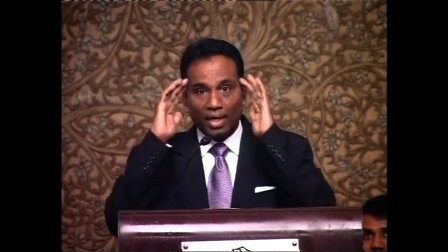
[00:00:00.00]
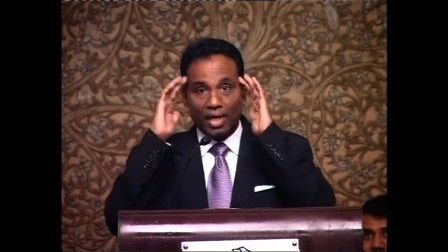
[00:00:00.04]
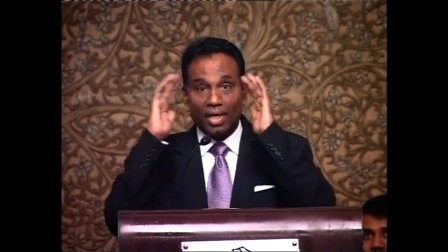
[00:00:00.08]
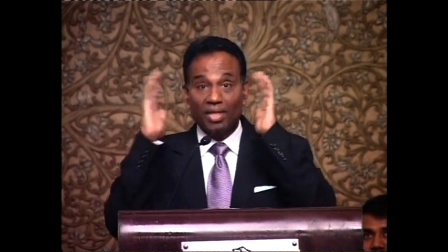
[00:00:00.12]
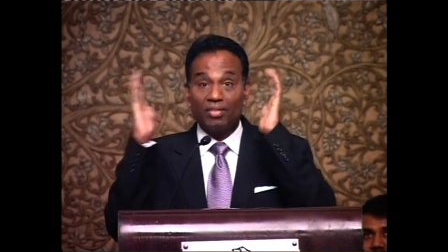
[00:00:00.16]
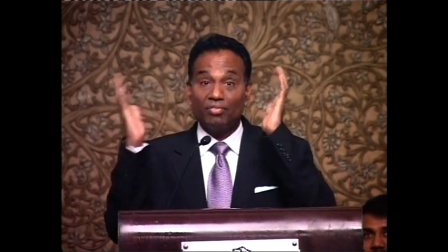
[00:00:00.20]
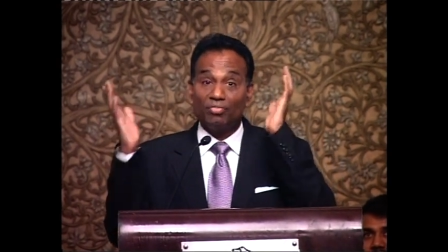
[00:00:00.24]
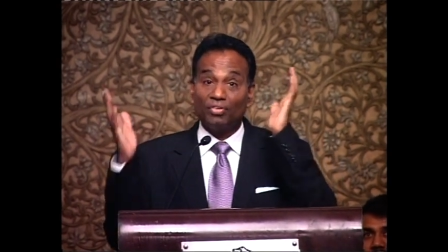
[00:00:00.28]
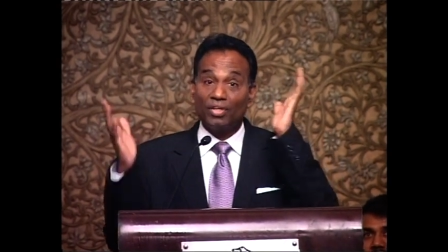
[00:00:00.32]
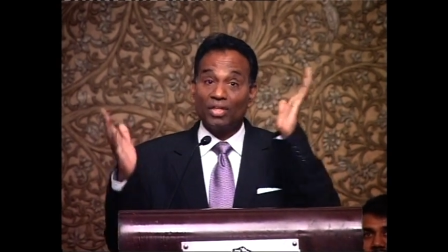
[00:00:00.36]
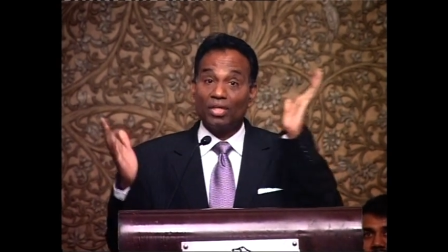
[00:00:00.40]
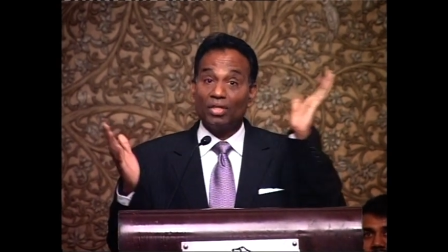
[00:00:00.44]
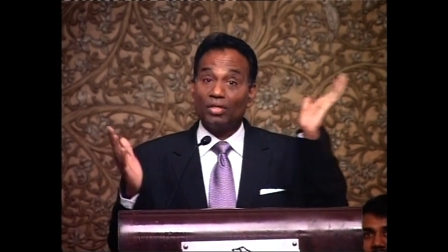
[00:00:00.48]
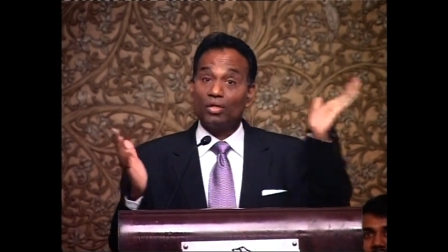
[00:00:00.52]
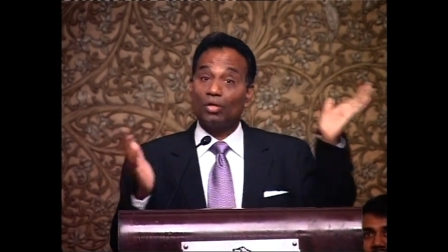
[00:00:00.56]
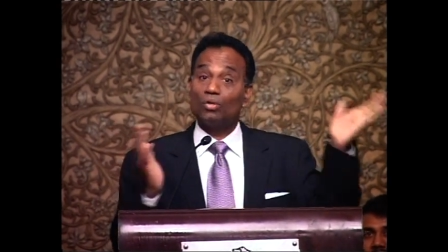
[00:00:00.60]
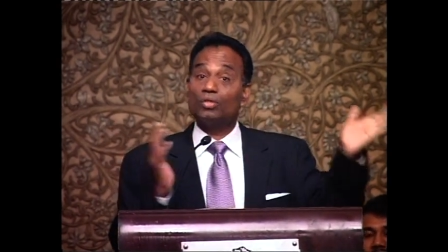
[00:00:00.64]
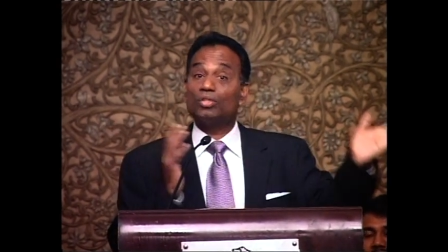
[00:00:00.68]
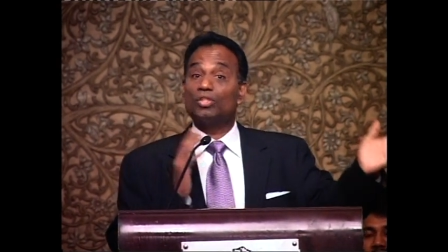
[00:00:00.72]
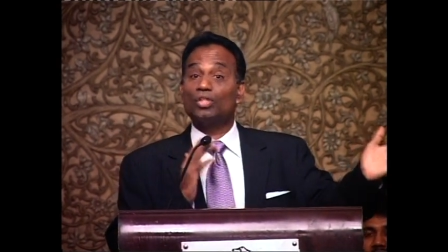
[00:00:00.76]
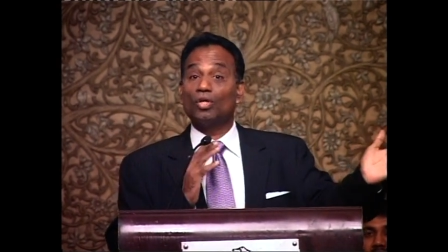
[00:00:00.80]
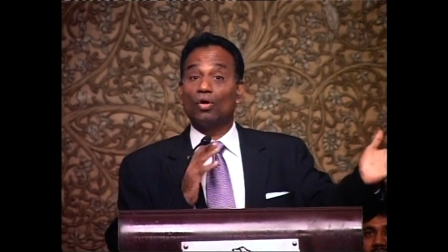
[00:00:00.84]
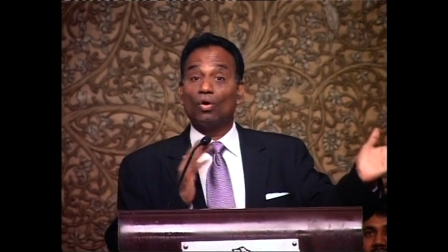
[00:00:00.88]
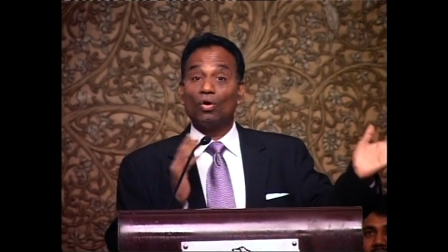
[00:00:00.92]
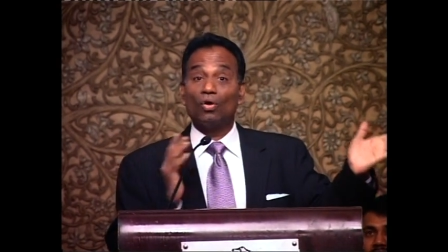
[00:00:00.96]
I figured
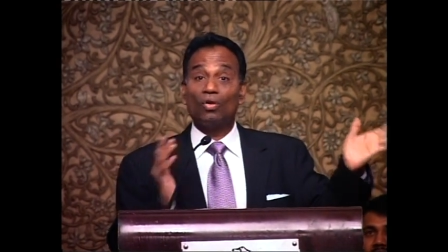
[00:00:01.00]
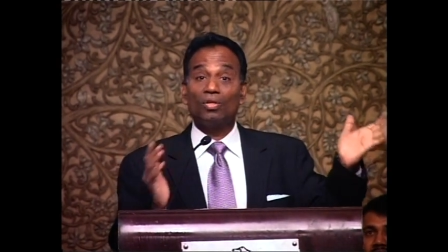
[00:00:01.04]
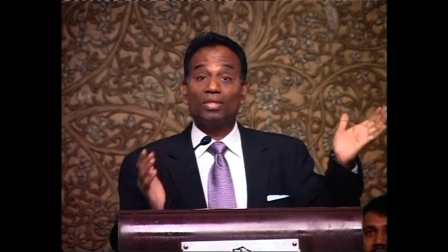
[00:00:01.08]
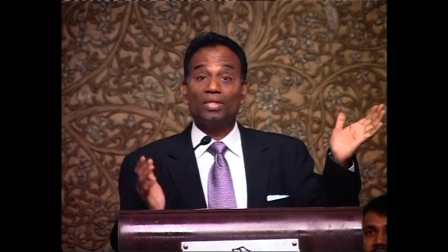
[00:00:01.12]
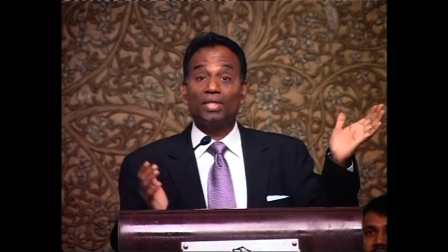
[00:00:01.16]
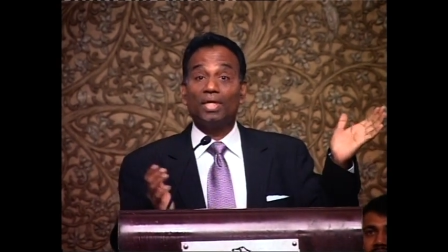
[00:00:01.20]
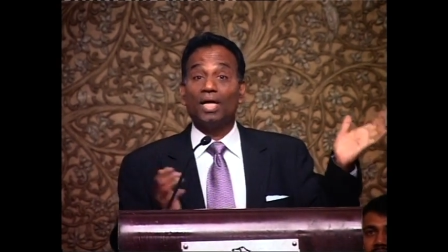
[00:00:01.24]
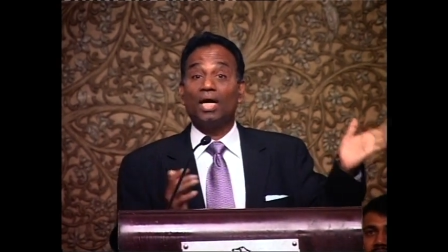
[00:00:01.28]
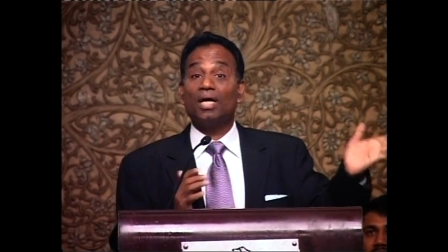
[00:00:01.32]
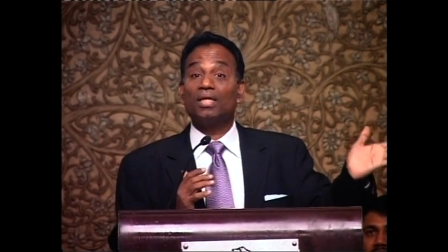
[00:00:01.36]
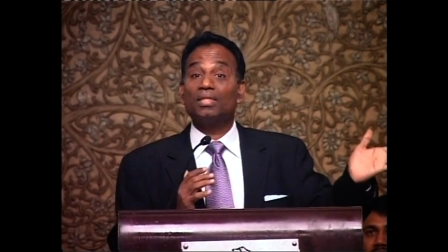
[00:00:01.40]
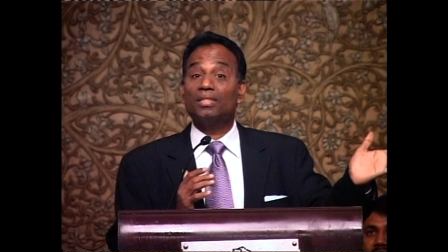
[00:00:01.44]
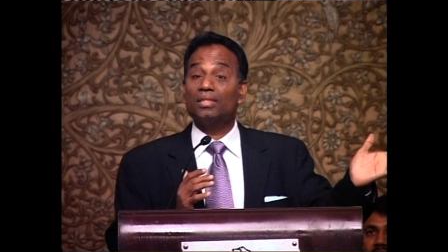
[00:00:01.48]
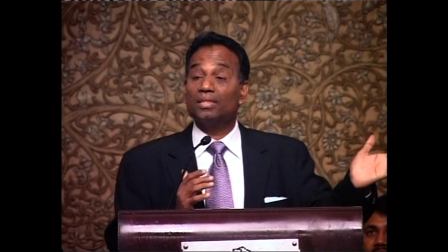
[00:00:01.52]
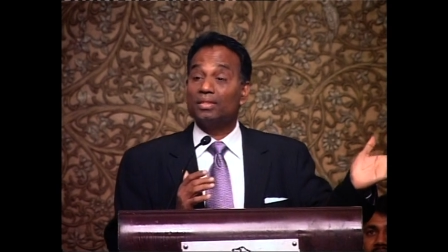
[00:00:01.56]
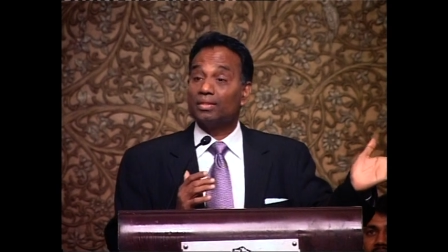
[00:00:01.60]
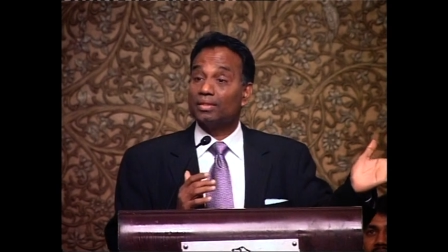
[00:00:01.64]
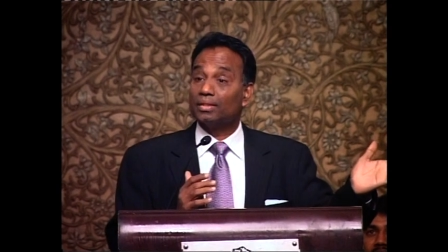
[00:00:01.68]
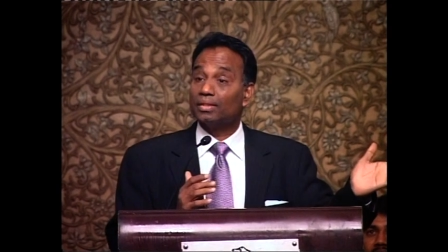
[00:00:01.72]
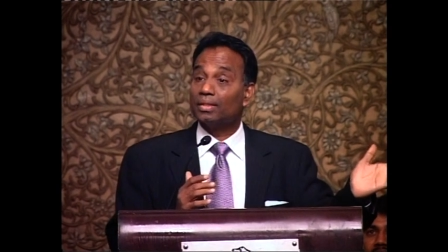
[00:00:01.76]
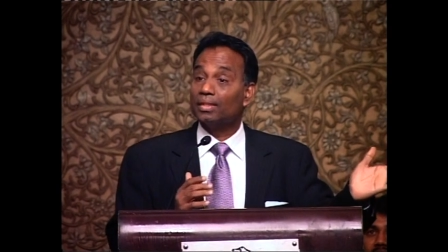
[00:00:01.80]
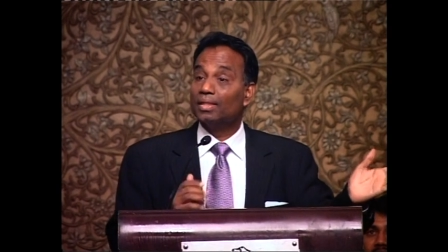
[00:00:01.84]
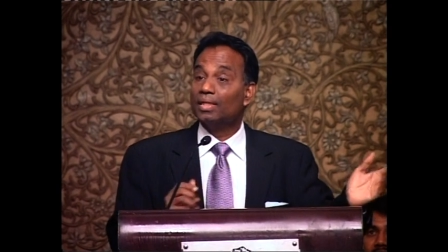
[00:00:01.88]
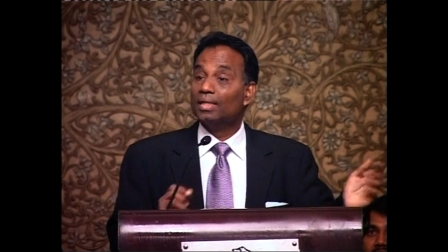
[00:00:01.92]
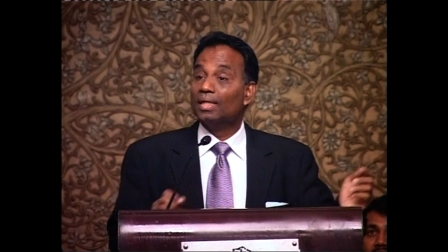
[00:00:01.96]
out the, all the other